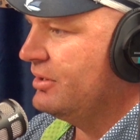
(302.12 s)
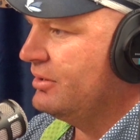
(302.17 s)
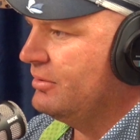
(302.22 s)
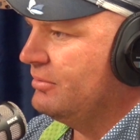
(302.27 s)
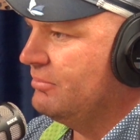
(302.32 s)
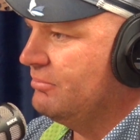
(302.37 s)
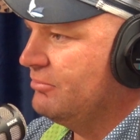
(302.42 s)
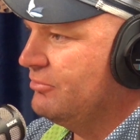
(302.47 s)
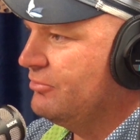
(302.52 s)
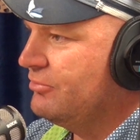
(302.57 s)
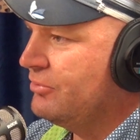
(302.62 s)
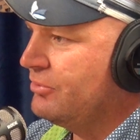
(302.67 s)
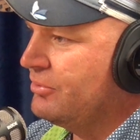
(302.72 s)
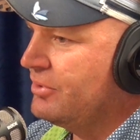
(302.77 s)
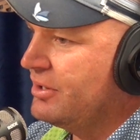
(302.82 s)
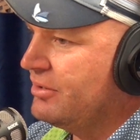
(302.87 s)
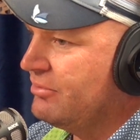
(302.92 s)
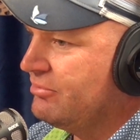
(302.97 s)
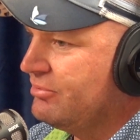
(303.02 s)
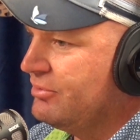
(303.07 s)
a
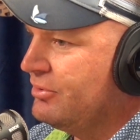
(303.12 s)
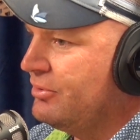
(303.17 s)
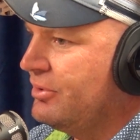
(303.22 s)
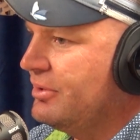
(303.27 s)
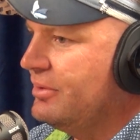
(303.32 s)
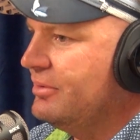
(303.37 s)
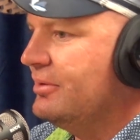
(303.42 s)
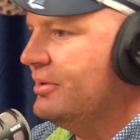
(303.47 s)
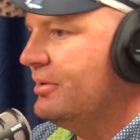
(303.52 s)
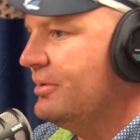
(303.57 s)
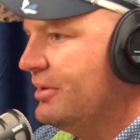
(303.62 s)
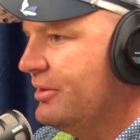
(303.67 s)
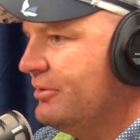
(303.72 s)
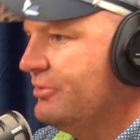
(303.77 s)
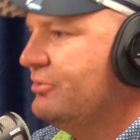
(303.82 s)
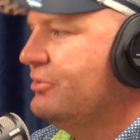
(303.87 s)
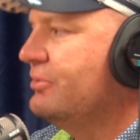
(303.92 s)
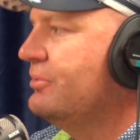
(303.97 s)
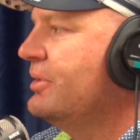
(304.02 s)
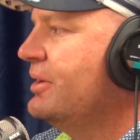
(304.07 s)
4-hour flight, then another
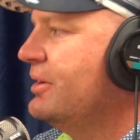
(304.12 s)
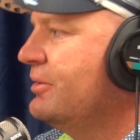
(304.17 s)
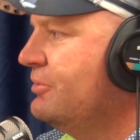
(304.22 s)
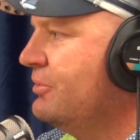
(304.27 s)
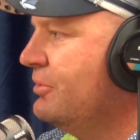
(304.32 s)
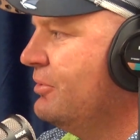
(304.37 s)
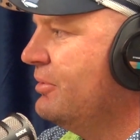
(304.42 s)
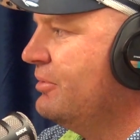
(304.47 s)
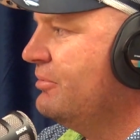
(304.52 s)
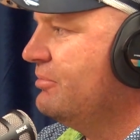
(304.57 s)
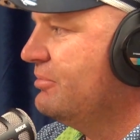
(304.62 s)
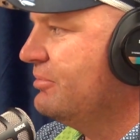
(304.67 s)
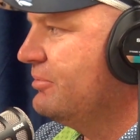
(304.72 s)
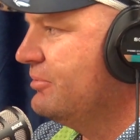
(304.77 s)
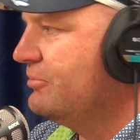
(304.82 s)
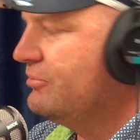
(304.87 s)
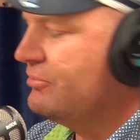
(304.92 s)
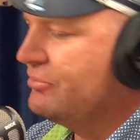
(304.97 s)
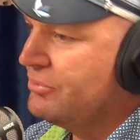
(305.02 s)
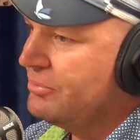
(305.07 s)
2-hour drive
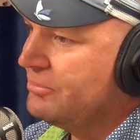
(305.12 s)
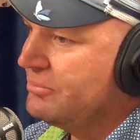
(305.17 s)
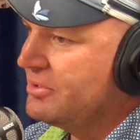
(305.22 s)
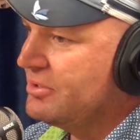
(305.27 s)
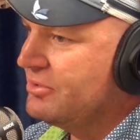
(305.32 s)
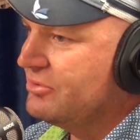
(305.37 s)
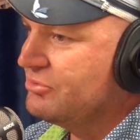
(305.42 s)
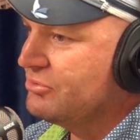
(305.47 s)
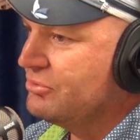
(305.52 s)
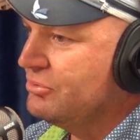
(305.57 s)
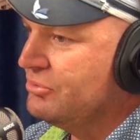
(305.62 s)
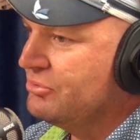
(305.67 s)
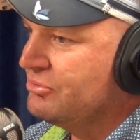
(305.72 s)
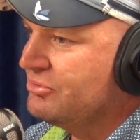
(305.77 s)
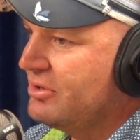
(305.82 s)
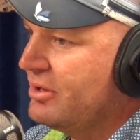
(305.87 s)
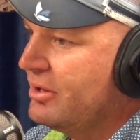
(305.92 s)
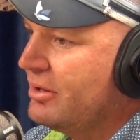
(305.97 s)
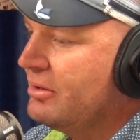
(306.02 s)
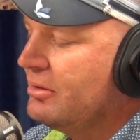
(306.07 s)
for them to get to school.
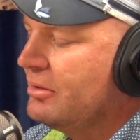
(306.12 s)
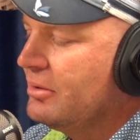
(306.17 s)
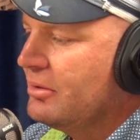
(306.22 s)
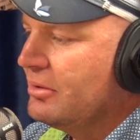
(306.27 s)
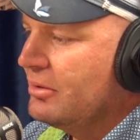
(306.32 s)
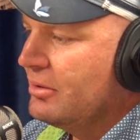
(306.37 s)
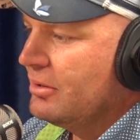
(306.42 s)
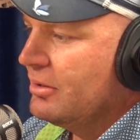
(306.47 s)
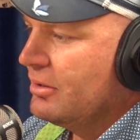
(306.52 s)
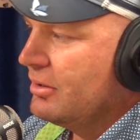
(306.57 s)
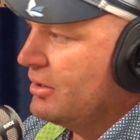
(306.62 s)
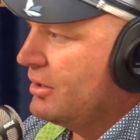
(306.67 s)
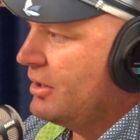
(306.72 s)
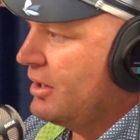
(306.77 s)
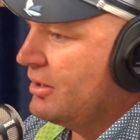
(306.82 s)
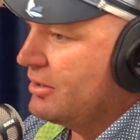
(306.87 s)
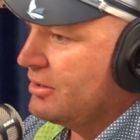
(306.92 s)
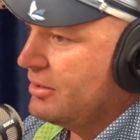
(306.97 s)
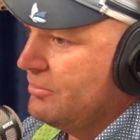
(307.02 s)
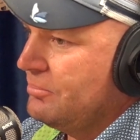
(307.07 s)
So,
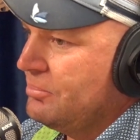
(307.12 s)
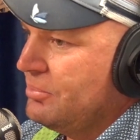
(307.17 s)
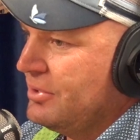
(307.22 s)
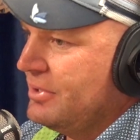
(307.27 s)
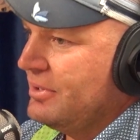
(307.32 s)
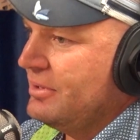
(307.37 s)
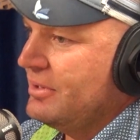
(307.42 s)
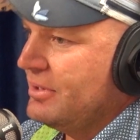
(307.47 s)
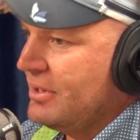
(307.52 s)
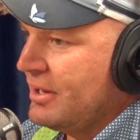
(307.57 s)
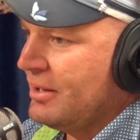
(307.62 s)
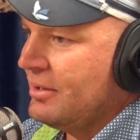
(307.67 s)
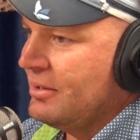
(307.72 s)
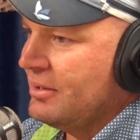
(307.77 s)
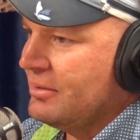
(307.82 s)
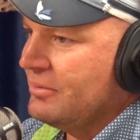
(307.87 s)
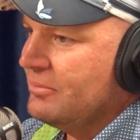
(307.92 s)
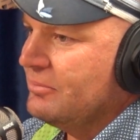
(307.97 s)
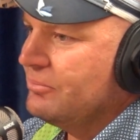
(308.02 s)
completely and utterly